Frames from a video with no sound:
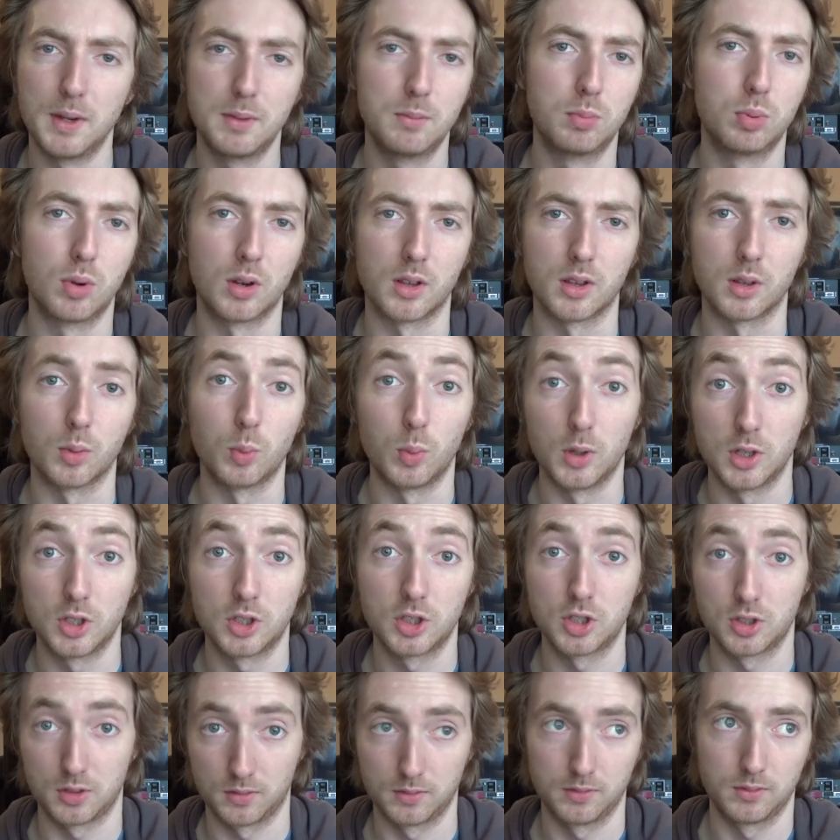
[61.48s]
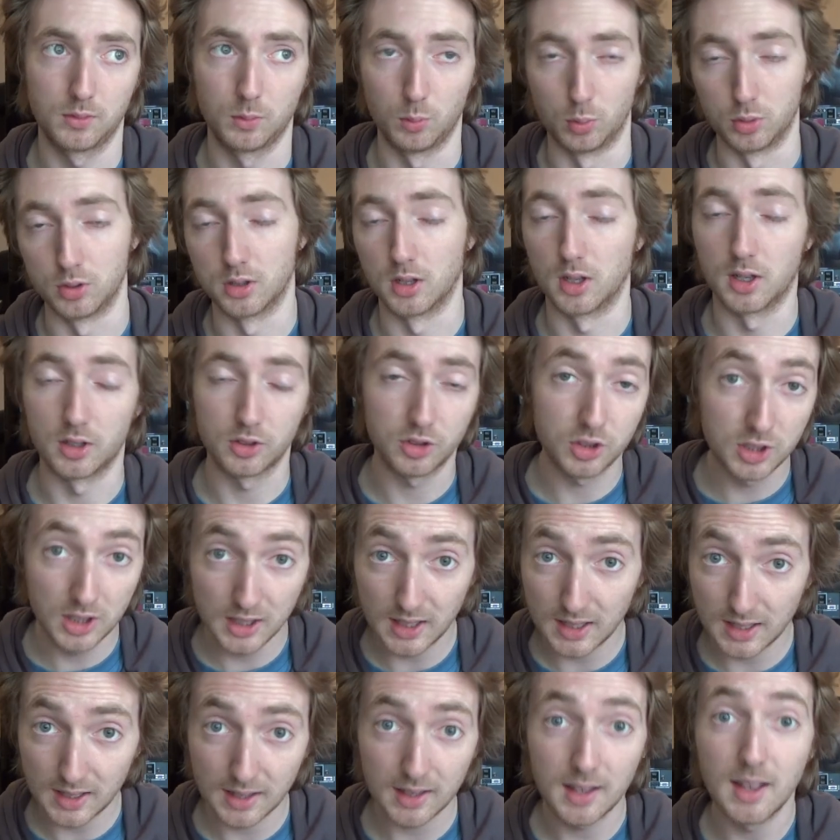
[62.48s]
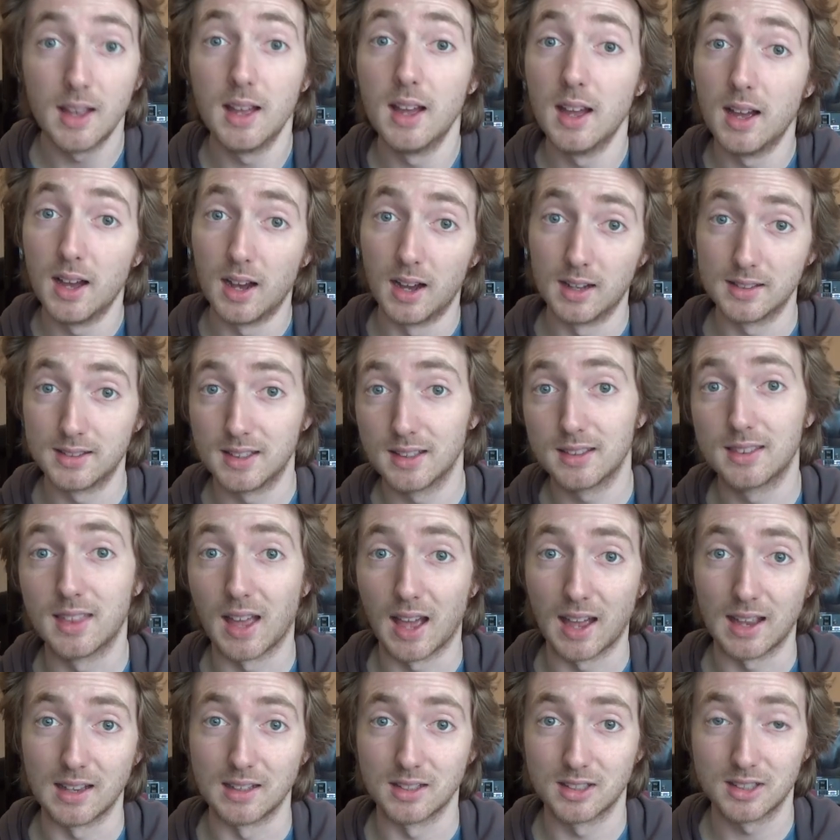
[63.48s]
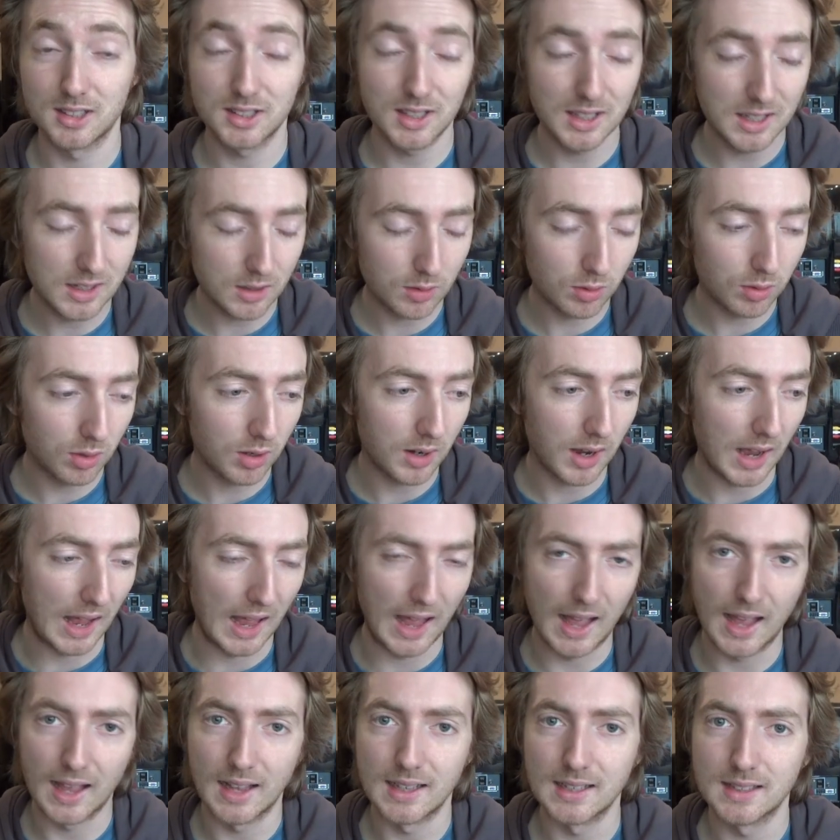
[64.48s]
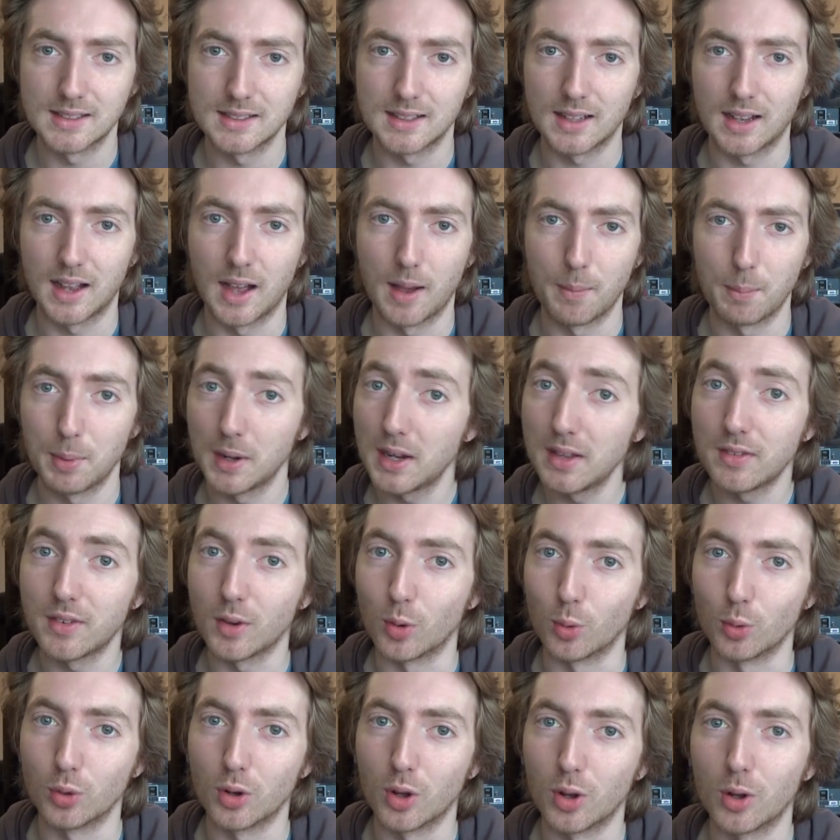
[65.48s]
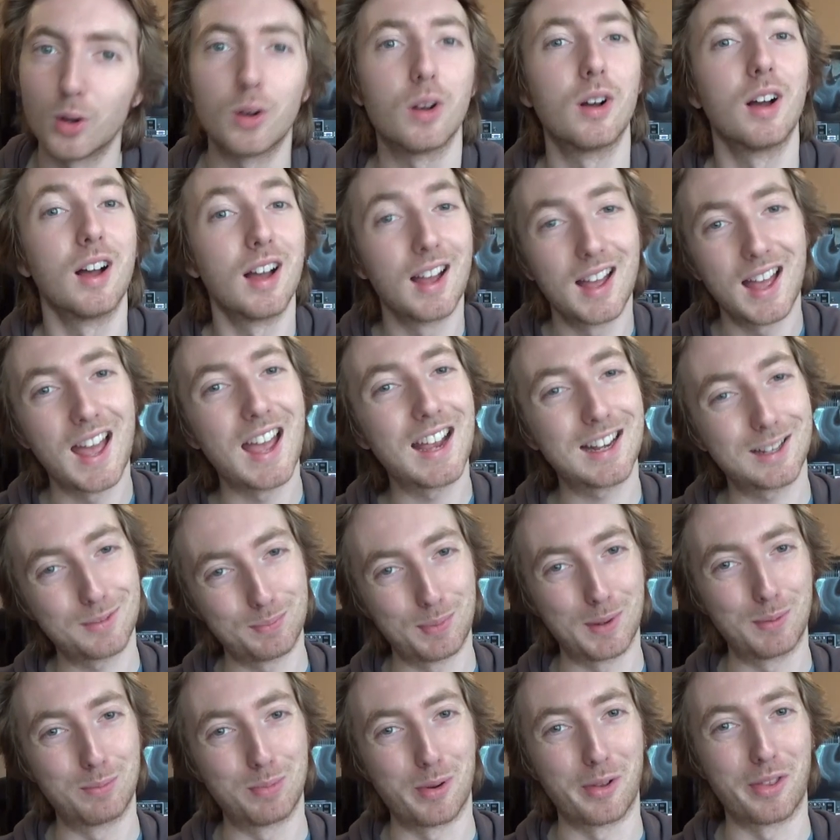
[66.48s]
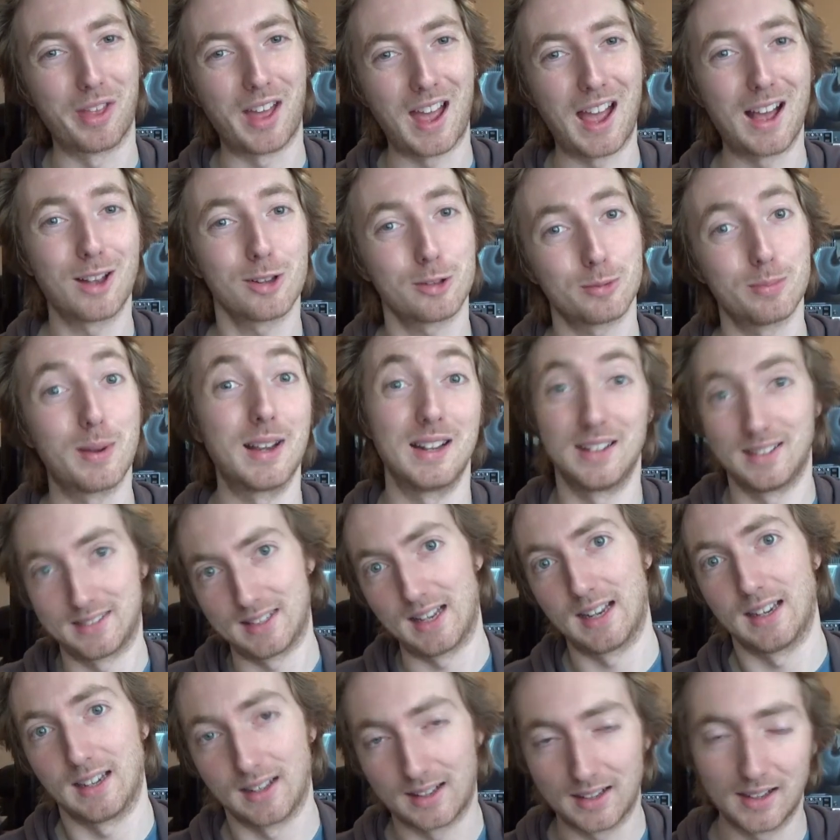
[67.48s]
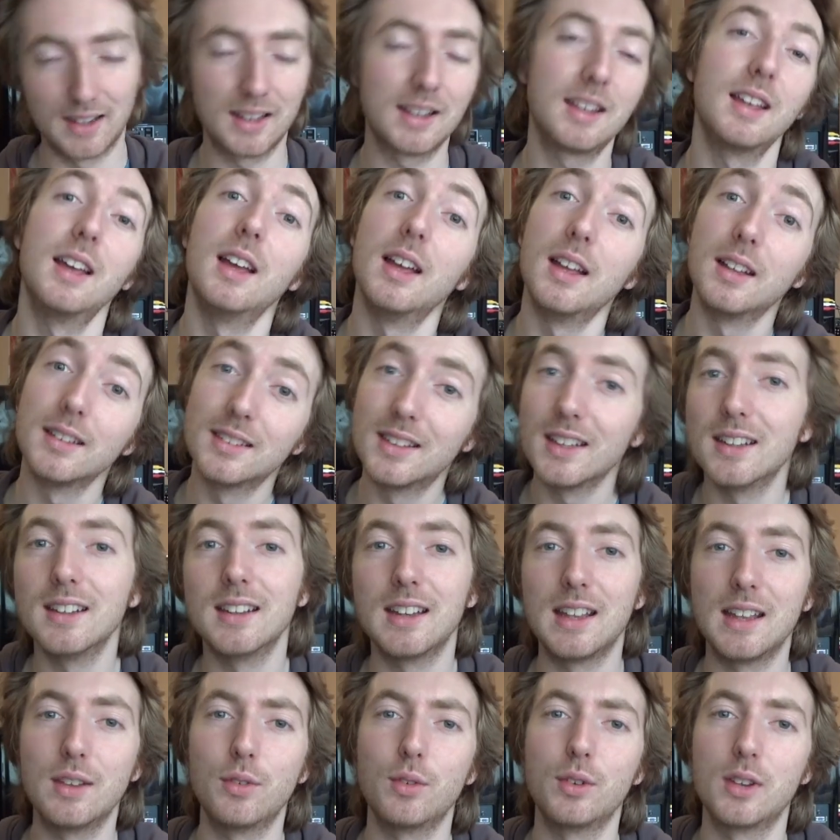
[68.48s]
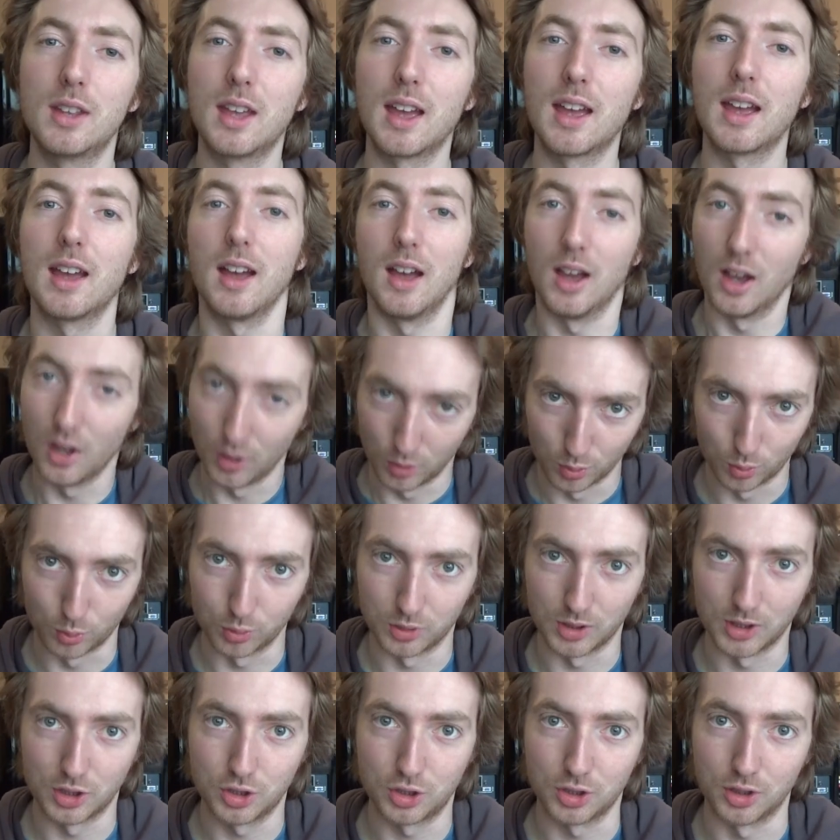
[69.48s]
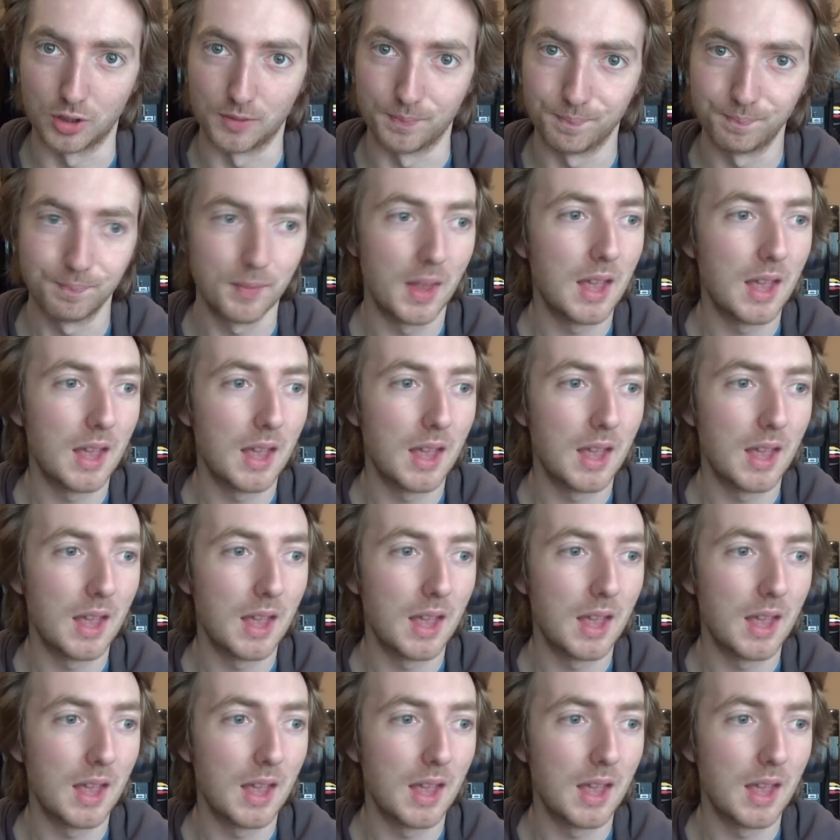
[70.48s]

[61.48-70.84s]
Big Brother, which was last year. I did that in secret and, believe it or not, ex-Big Brother housemate technically, didn't even get an audition.